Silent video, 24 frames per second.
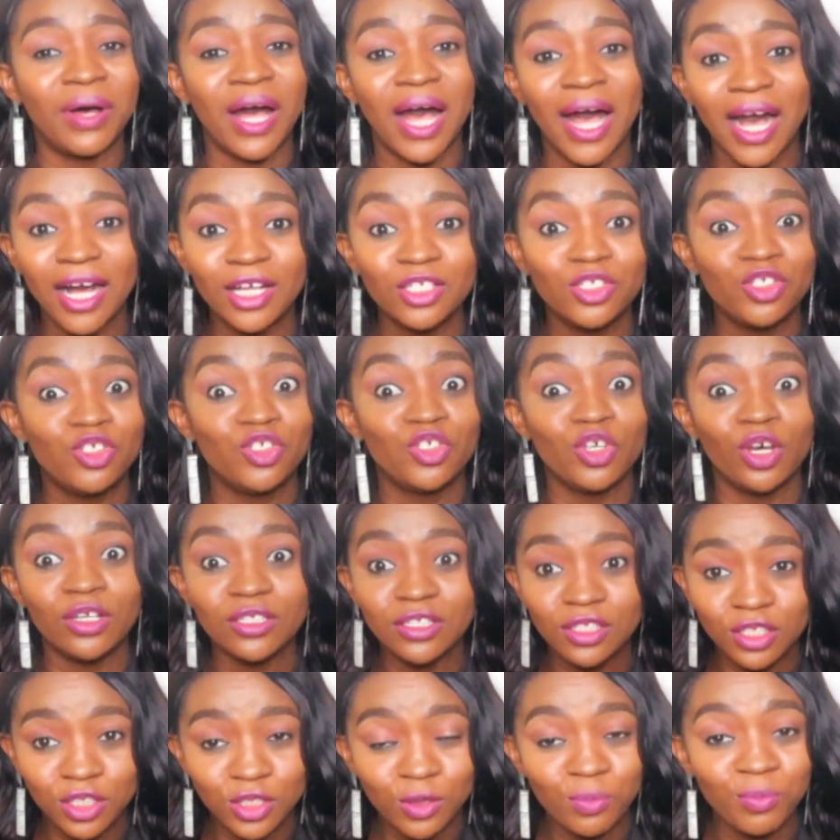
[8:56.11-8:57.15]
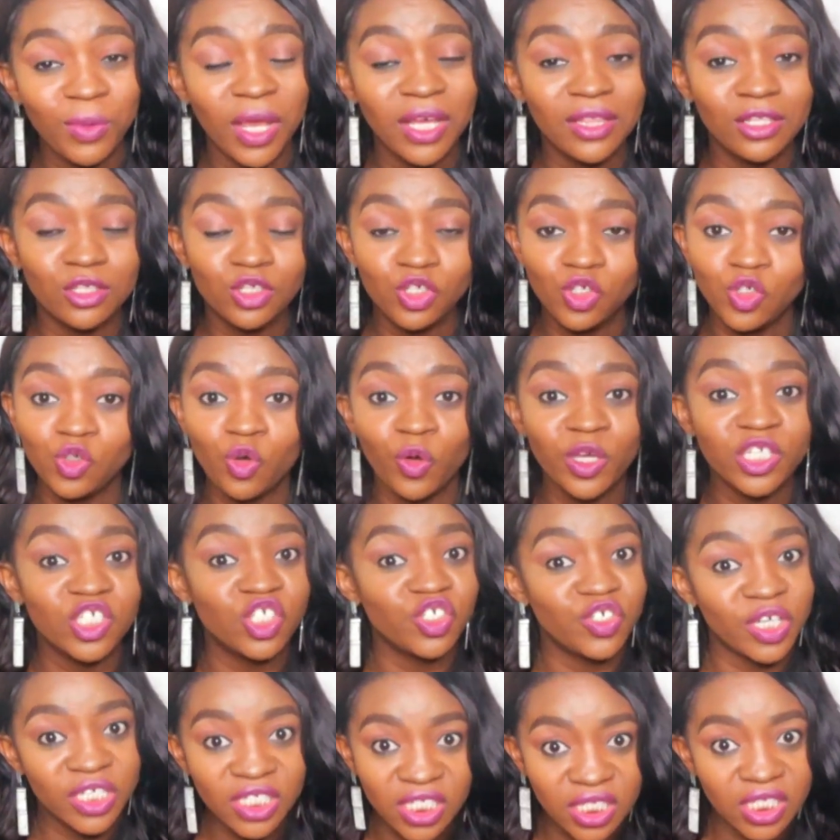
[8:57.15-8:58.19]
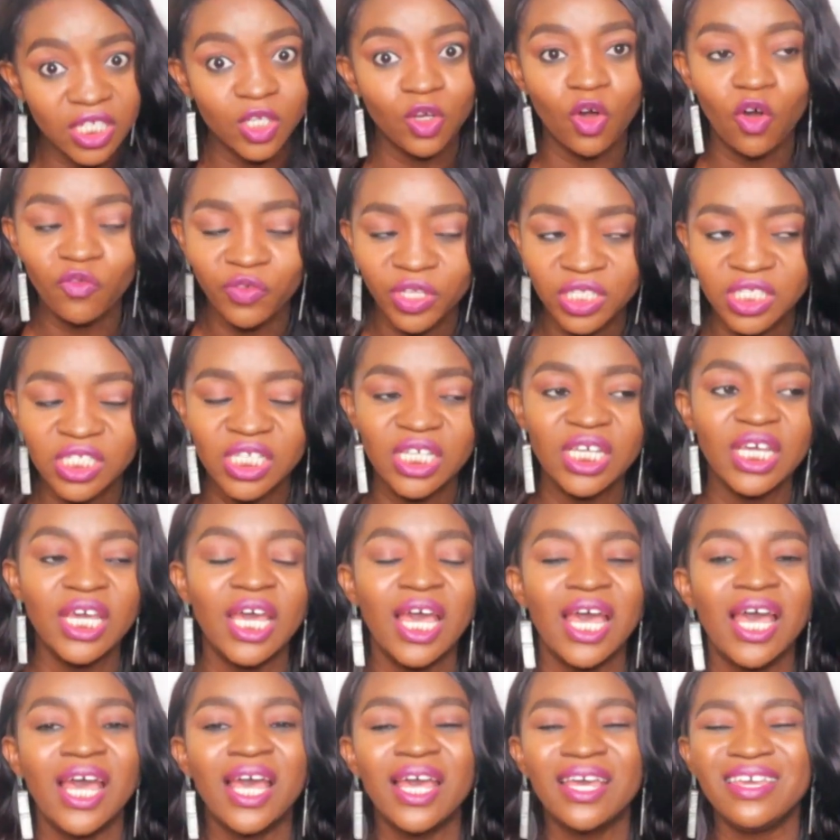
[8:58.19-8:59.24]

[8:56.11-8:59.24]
back just to make the show interesting, obviously.